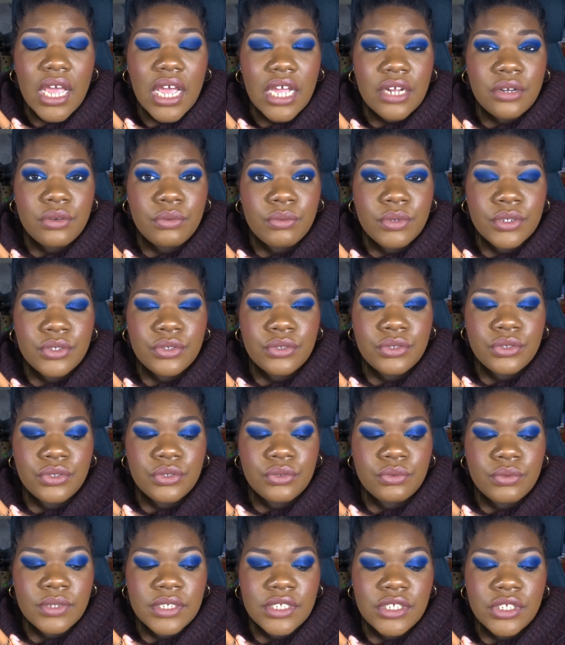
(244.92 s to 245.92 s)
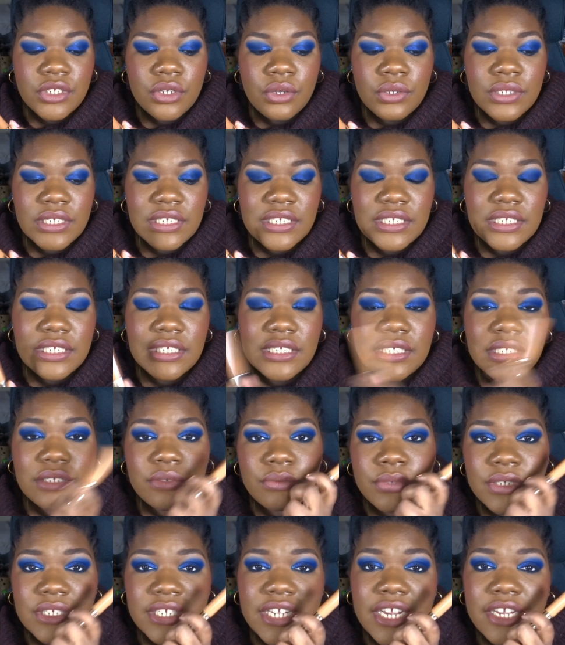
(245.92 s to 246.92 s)
don't want to do it. So this is
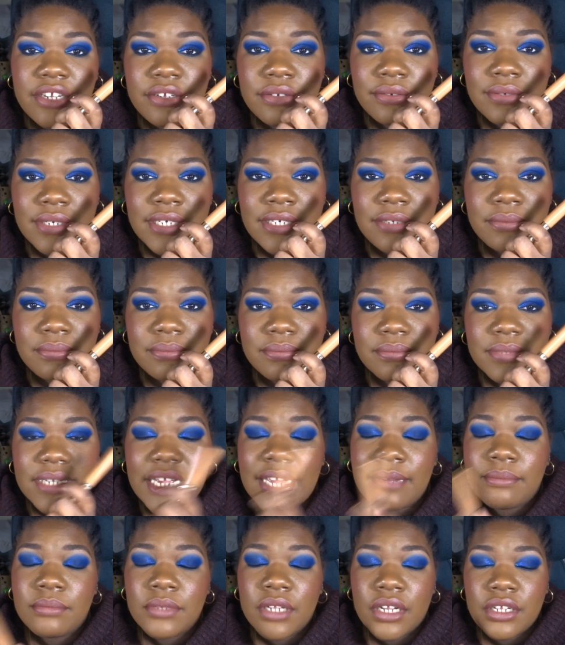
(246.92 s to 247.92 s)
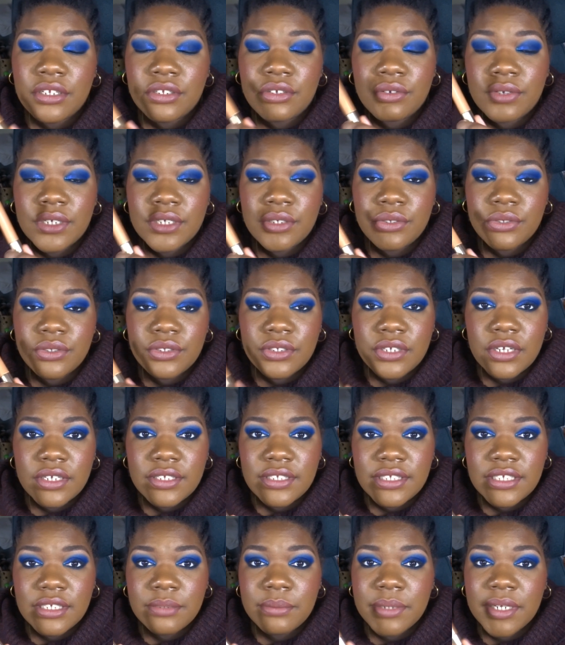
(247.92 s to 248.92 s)
retiring. I'm not going to
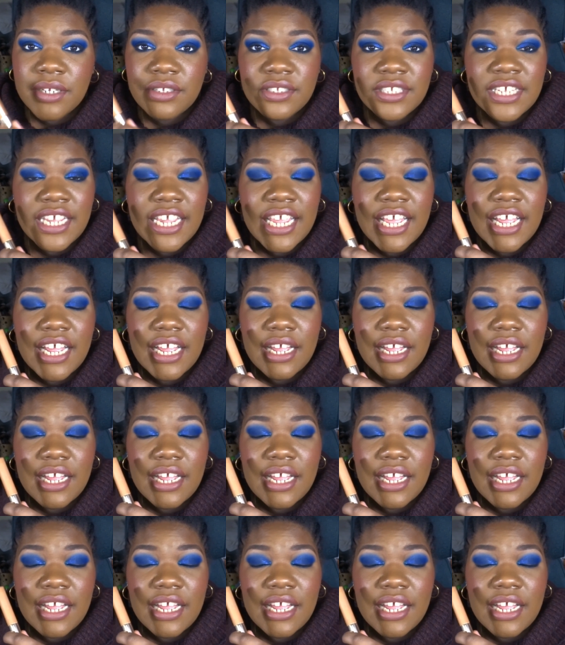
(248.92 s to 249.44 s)
toss it because I